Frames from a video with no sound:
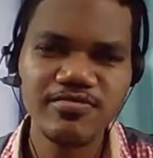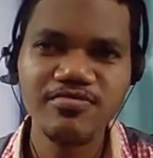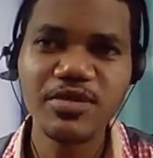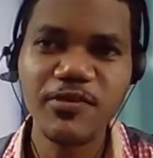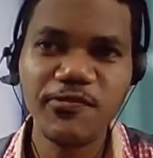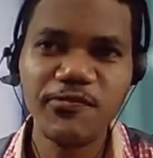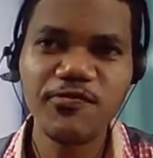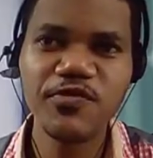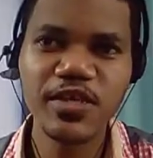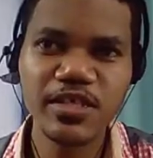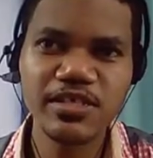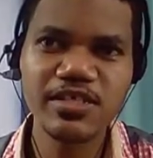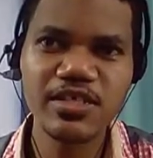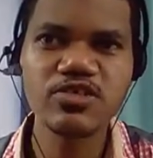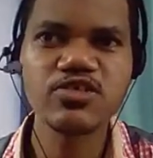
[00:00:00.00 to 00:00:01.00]
be
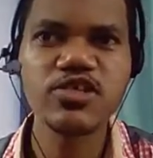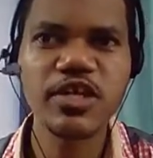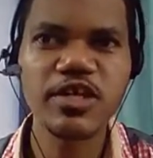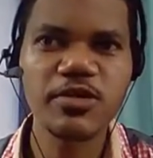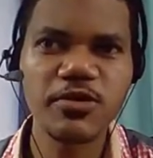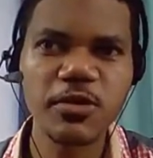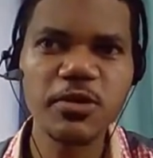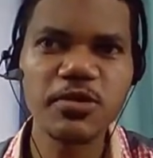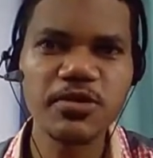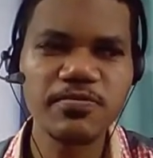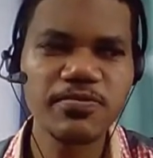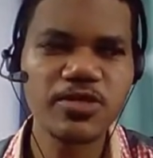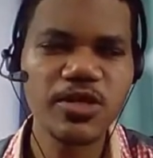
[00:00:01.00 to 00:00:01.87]
fit in general.